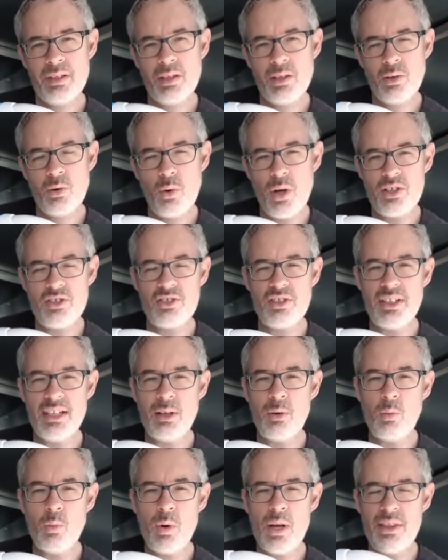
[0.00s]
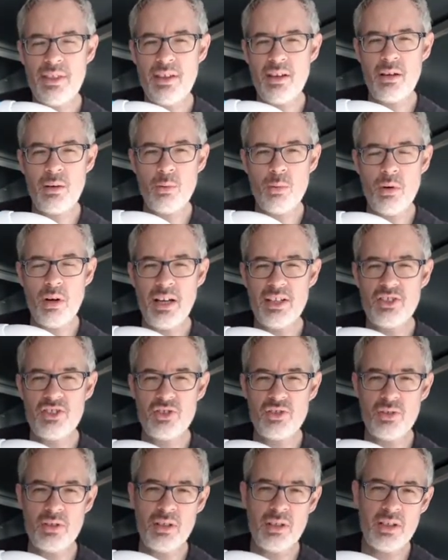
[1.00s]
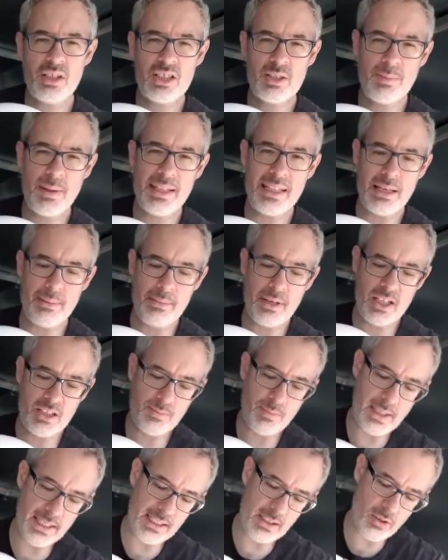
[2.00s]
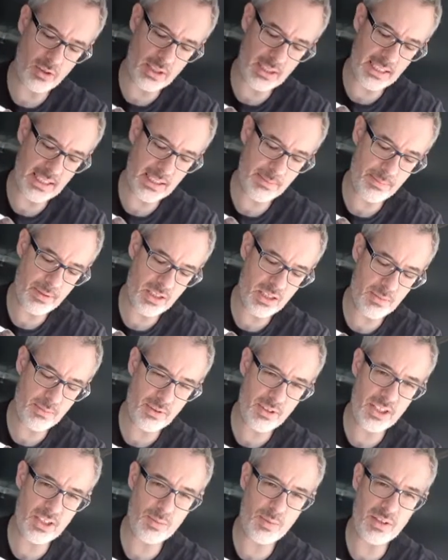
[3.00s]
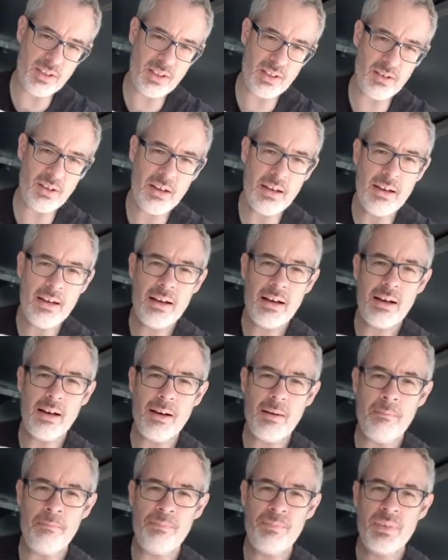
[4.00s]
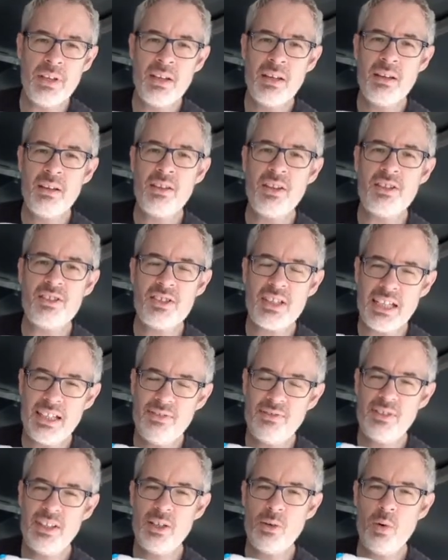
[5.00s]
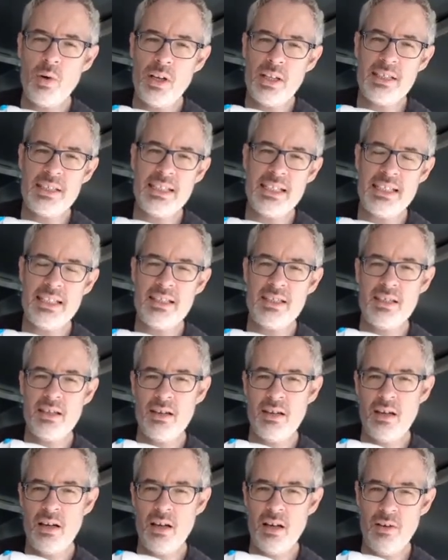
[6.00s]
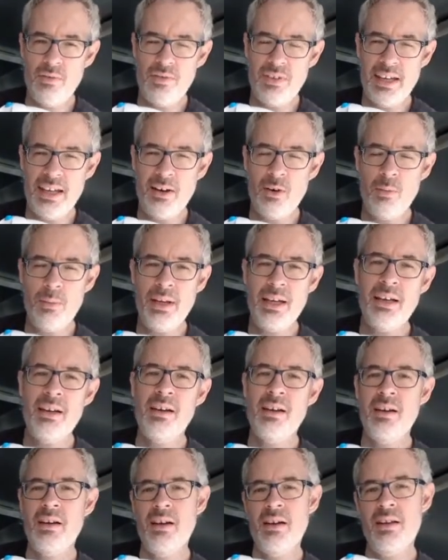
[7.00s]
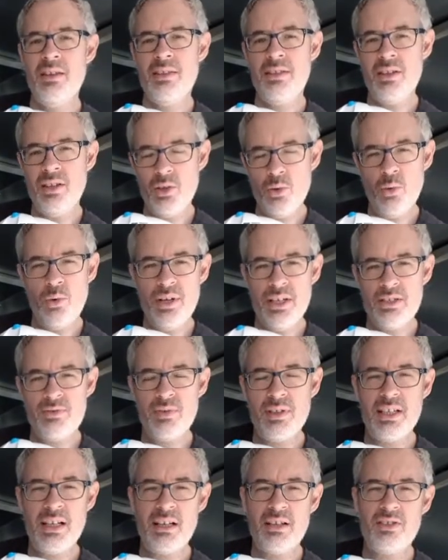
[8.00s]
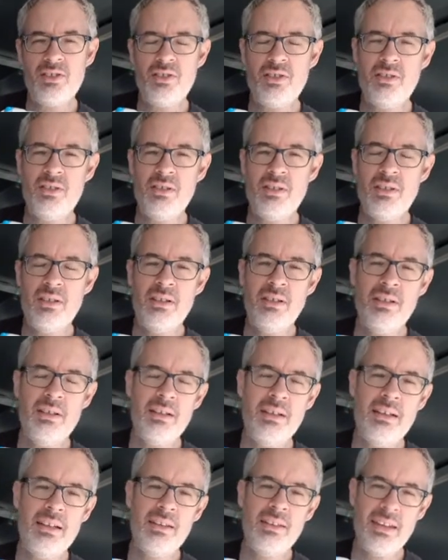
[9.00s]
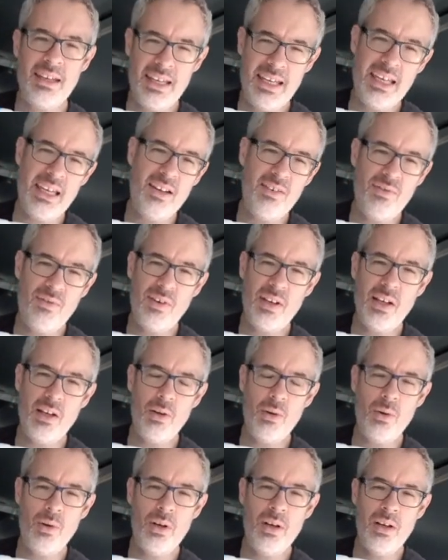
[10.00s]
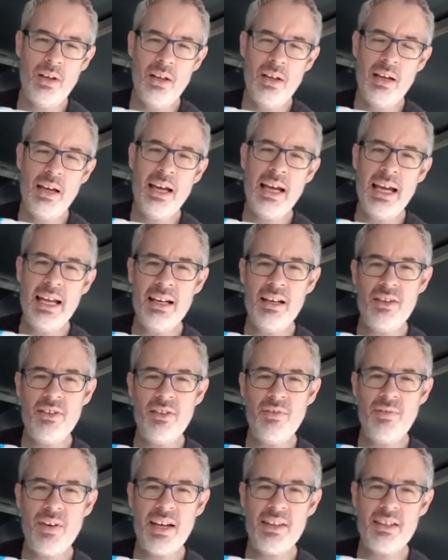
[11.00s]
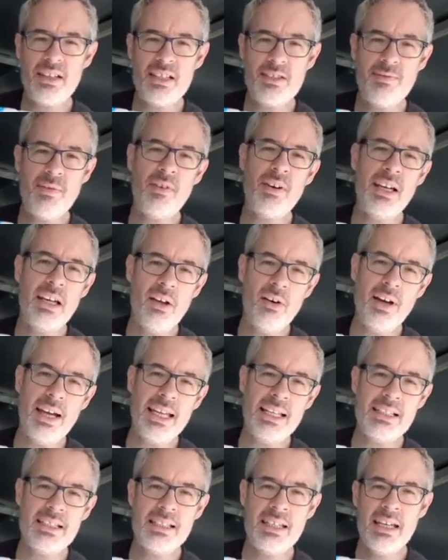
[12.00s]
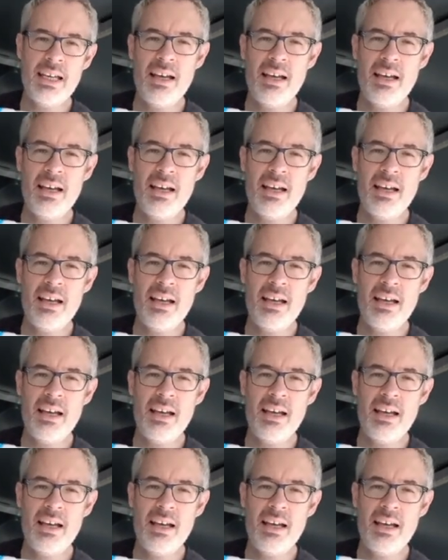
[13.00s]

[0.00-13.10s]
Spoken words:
questioning whether I should spend that much money on a lid. But to be honest with you, the safety qualities of the helmet, the noise reduction, the airflow, and the fact that it's very light,